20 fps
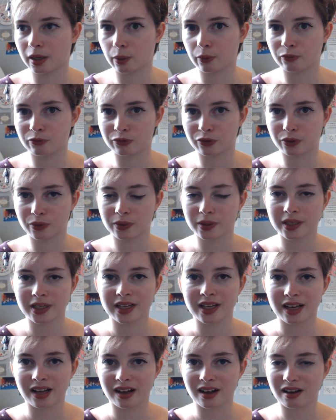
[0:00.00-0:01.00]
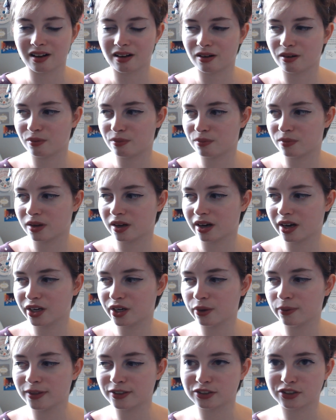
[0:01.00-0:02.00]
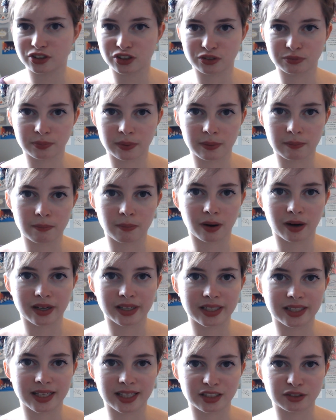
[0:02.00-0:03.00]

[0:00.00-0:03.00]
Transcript: helpful. I know it's just been my